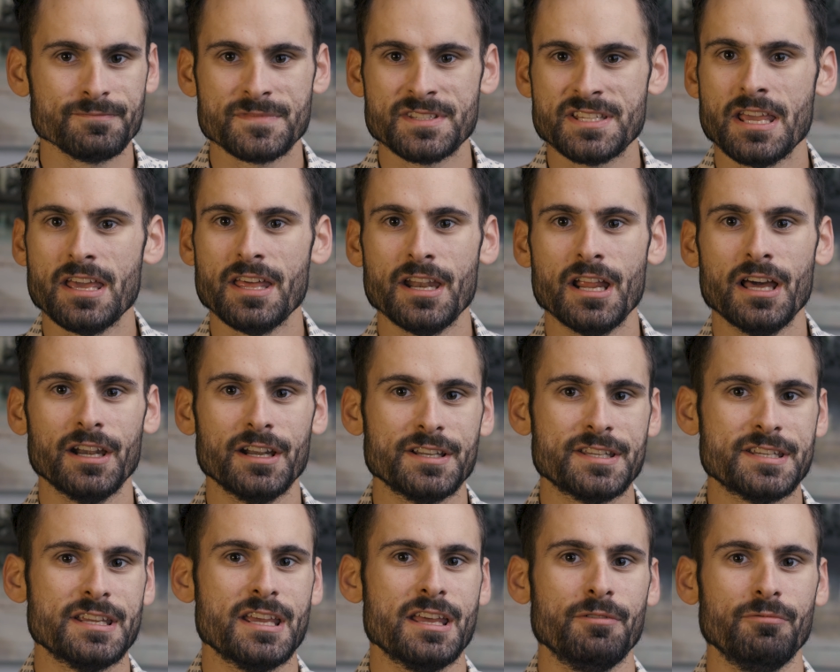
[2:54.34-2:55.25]
10 out
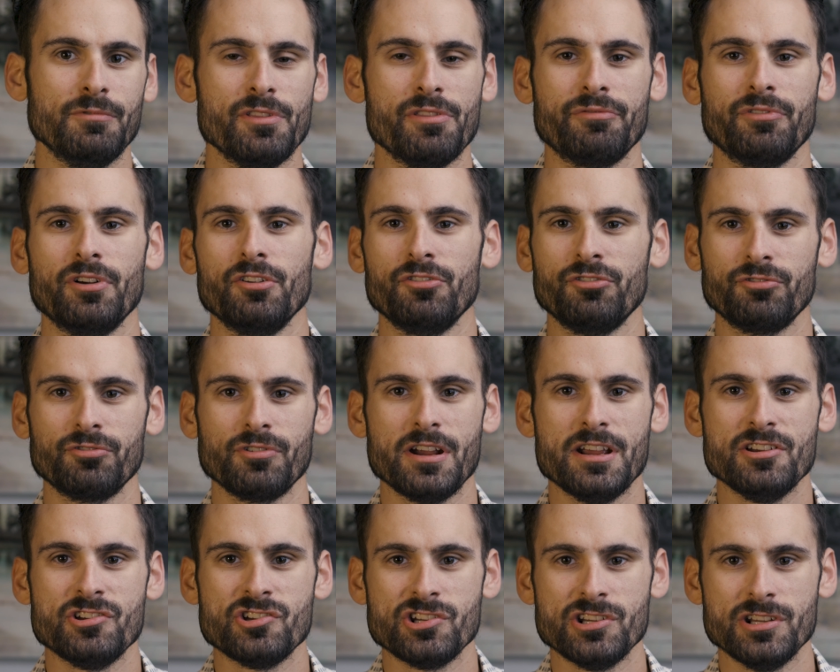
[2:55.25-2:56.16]
of 10 with
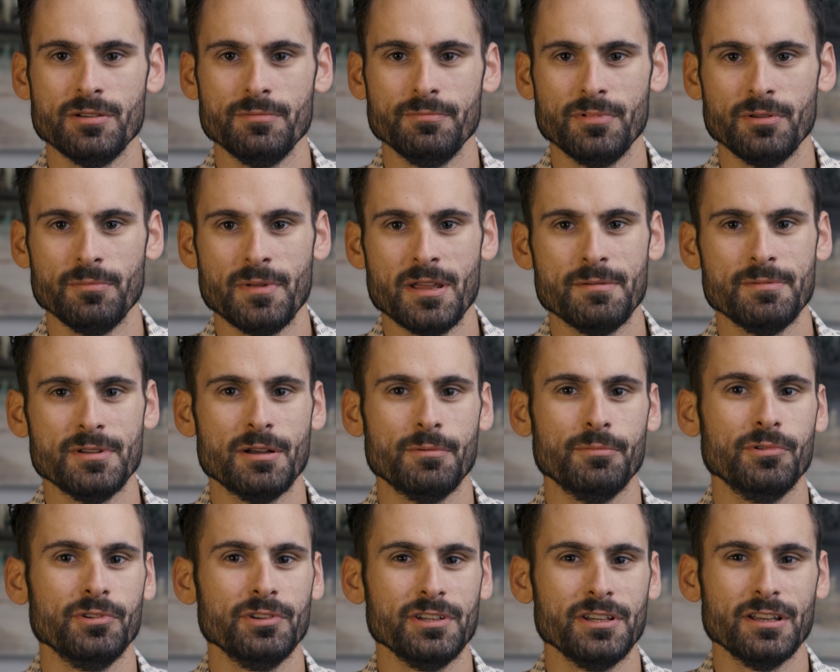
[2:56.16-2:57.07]
frustration, but maybe
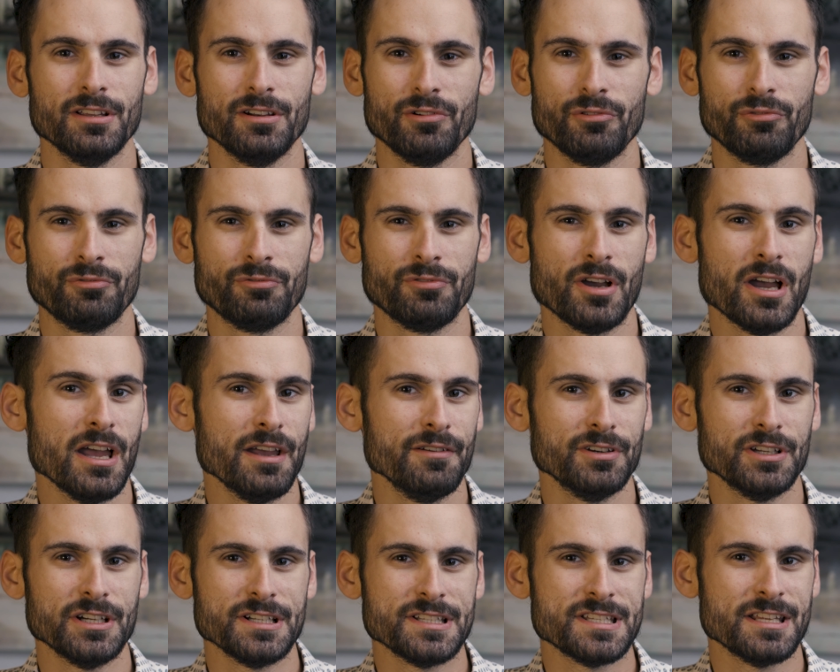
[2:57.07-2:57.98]
I'm only at a
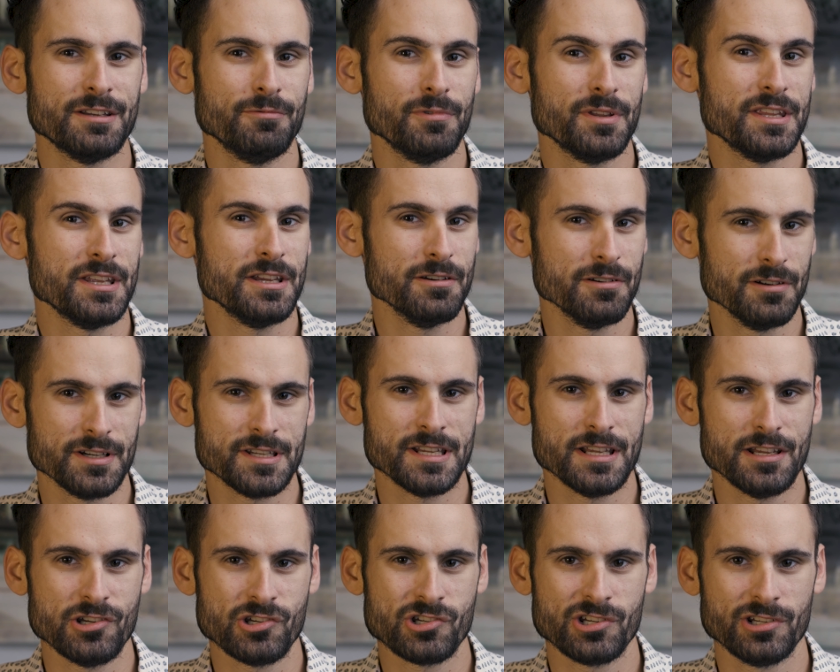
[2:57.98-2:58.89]
5 out of 10 with
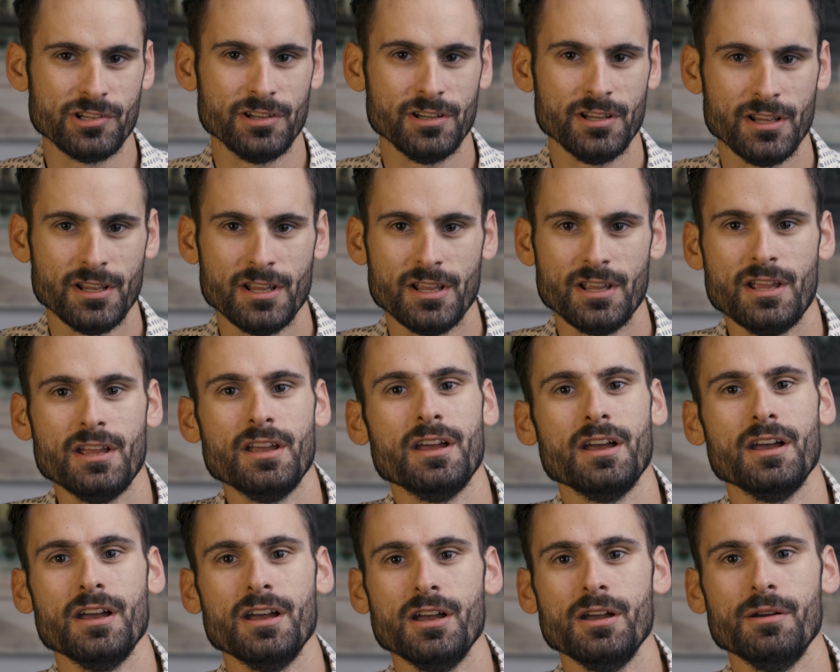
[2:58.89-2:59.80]
irritation.
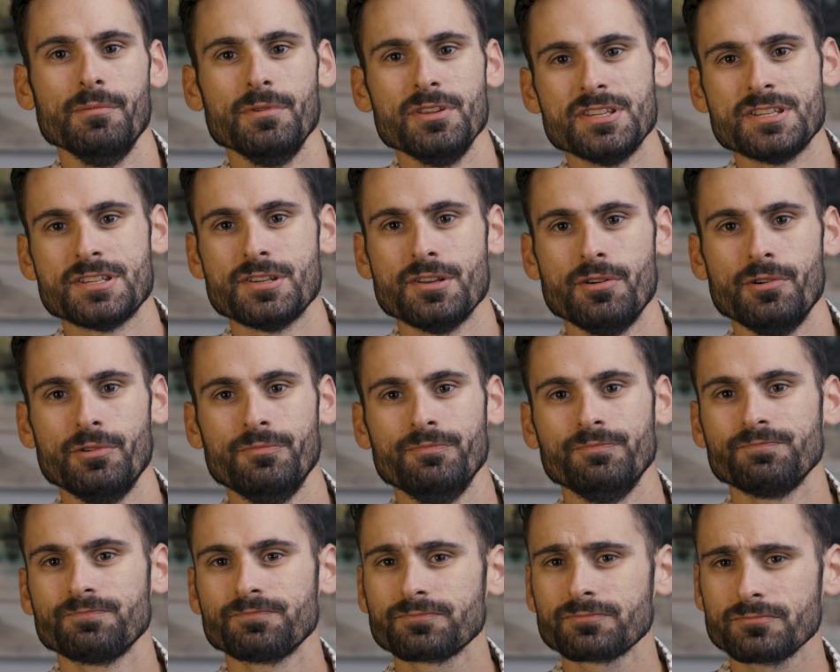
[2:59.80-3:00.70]
And
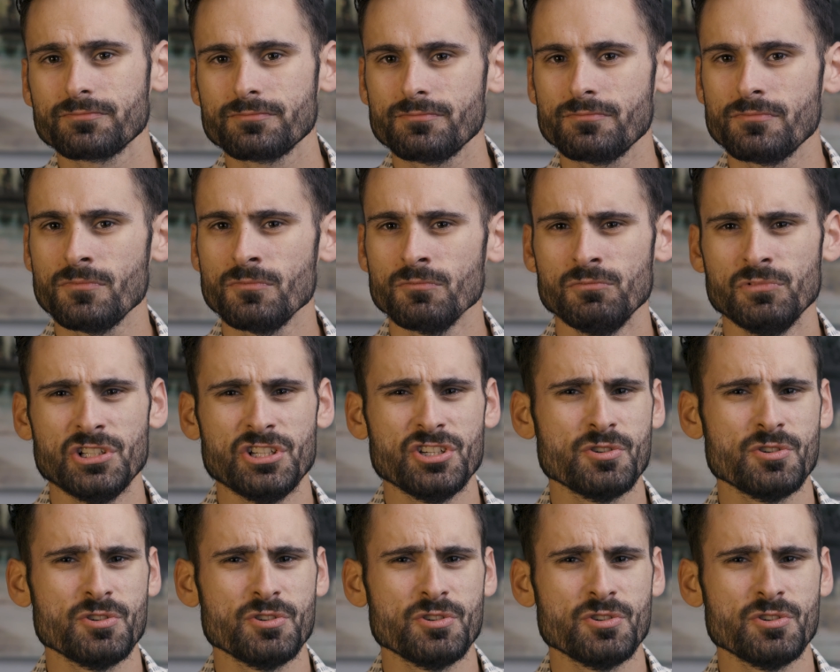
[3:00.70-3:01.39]
so we